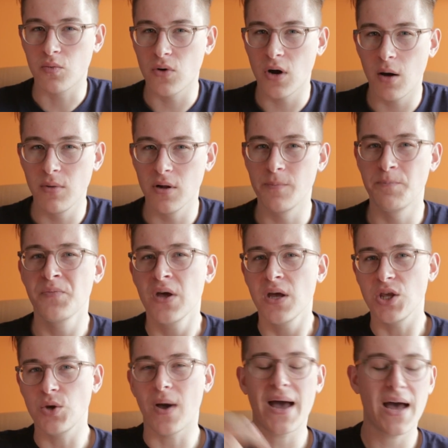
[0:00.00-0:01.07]
problem.
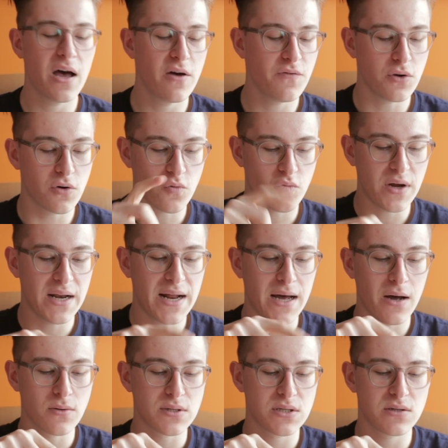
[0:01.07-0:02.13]
You have your
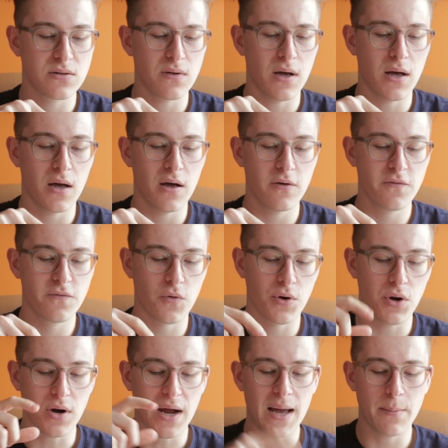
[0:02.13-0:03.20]
readouts for
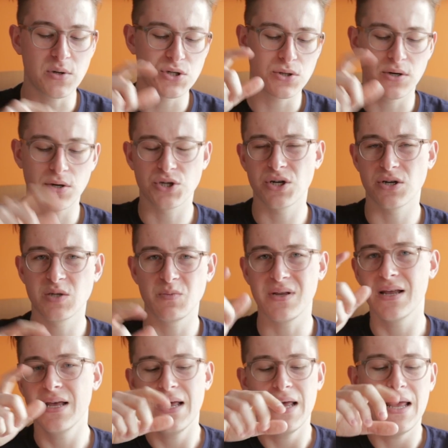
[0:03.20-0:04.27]
your aperture and your shutter
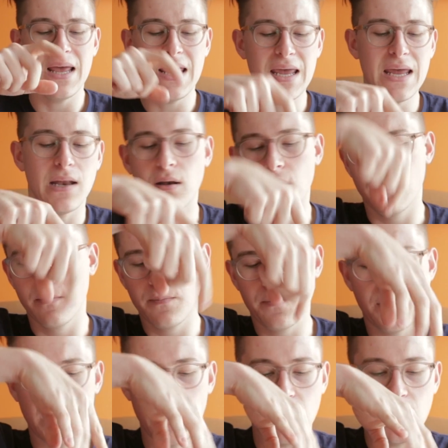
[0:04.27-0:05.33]
speed in
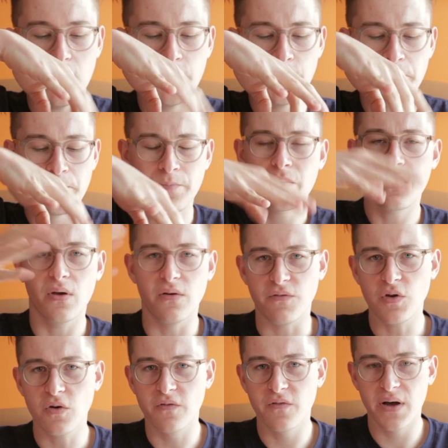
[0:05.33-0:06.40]
the
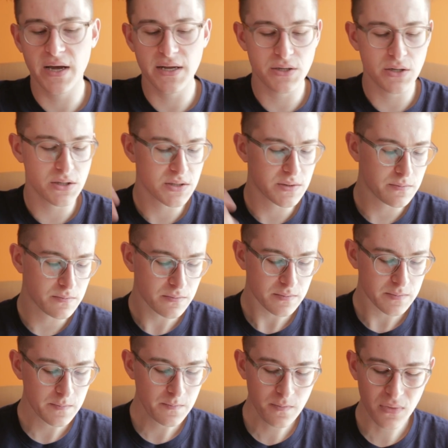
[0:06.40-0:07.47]
viewfinders.
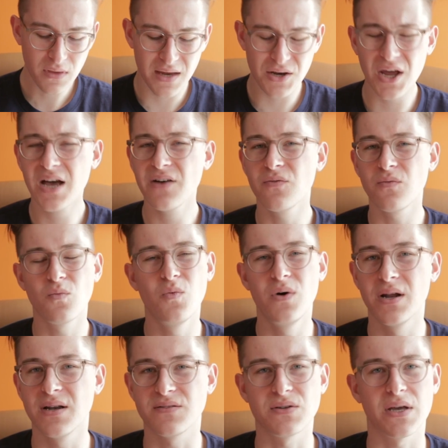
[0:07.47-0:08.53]
And you have
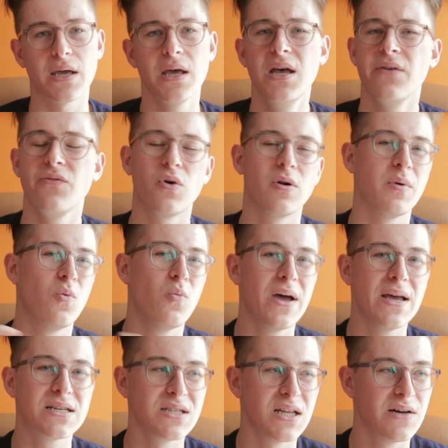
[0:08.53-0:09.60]
one, it's like, if you want to be
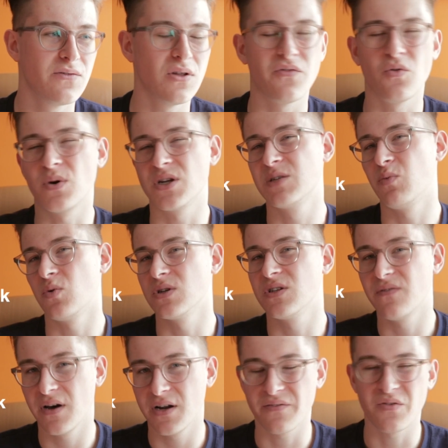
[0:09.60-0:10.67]
waist level, if you want to sports
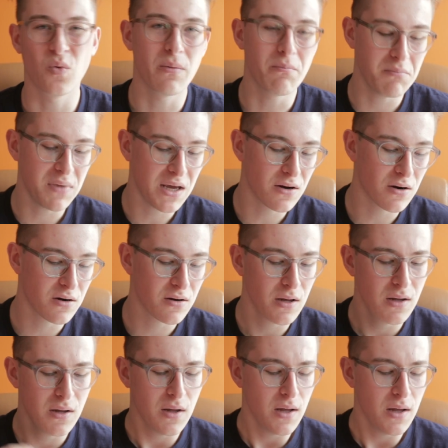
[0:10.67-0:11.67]
find, if you want metered.